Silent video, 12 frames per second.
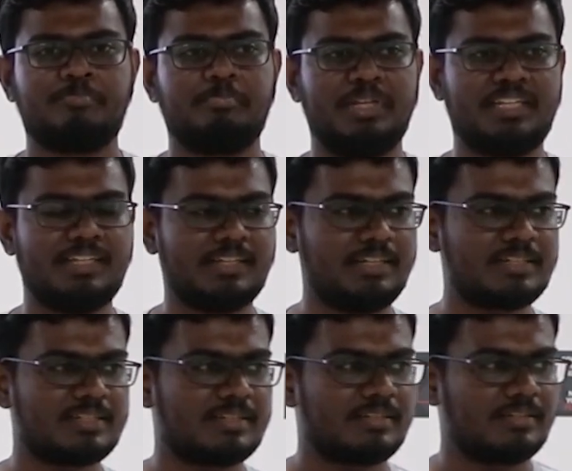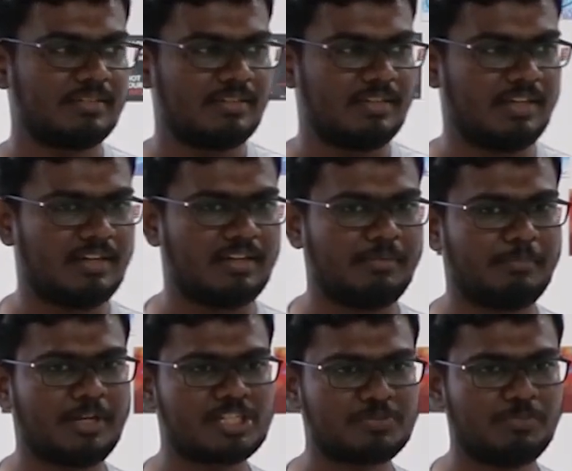making it
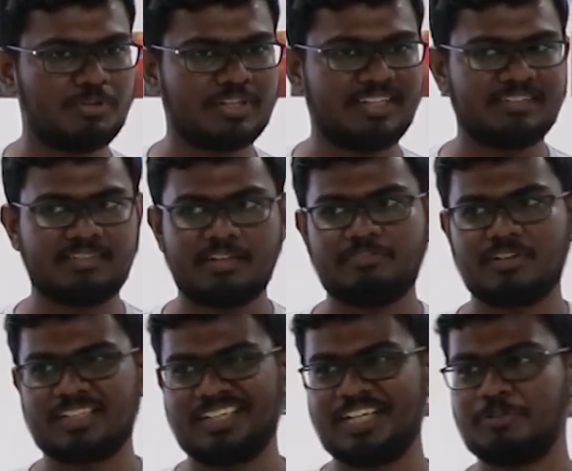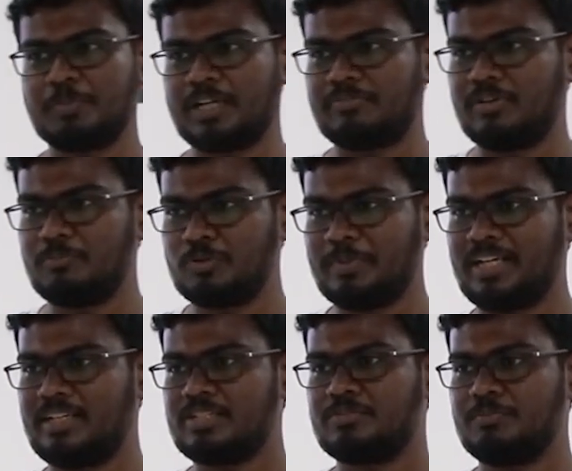much more easier for the native platform to
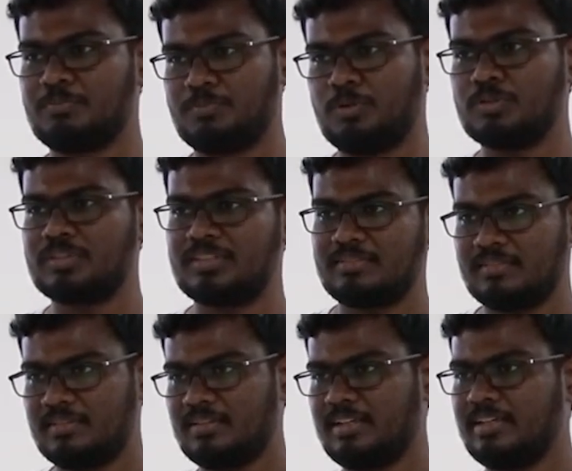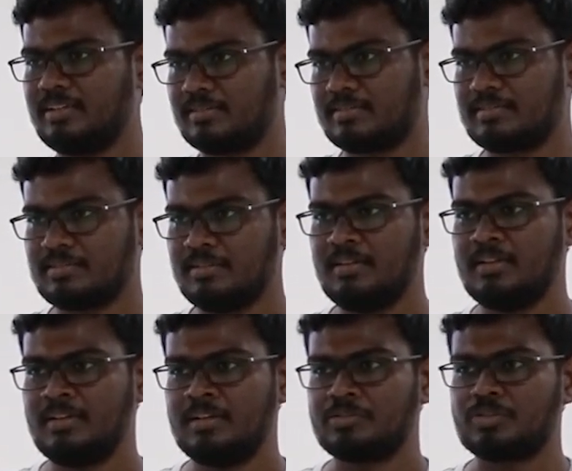manage both layers.
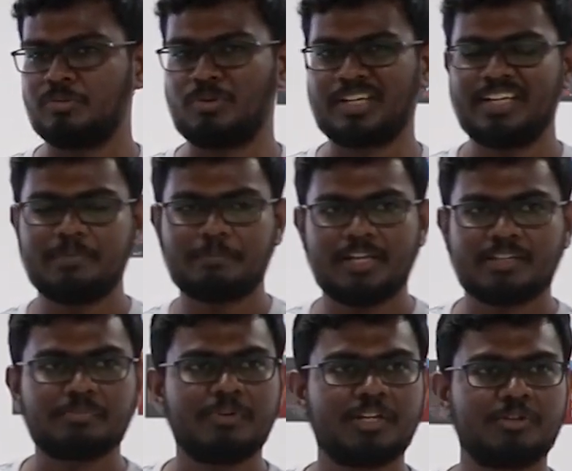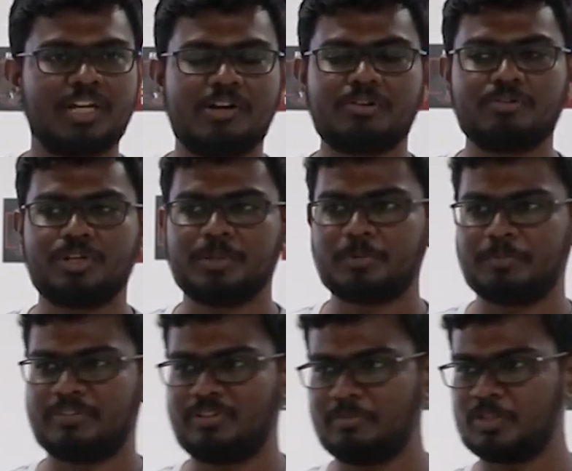So the only place where you have to worry about
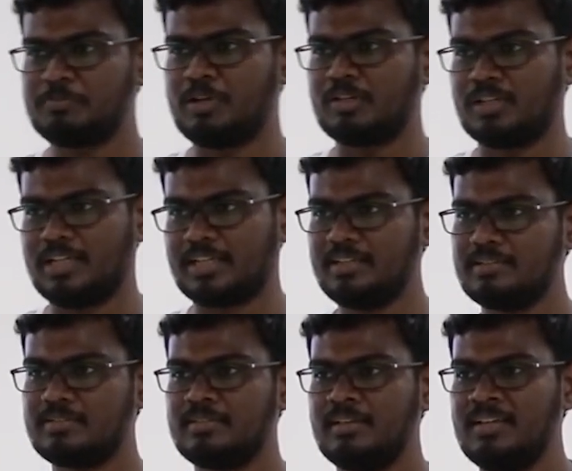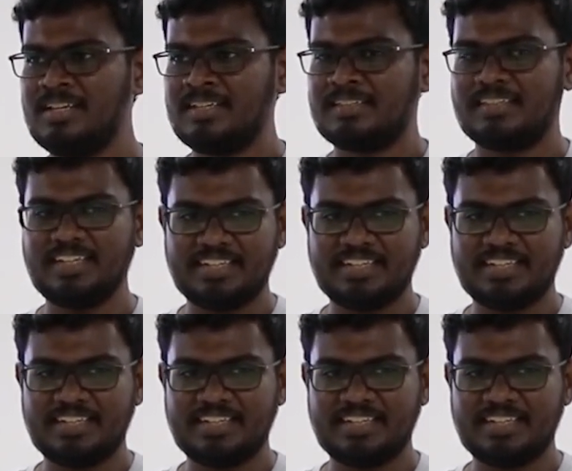performance bottleneck is the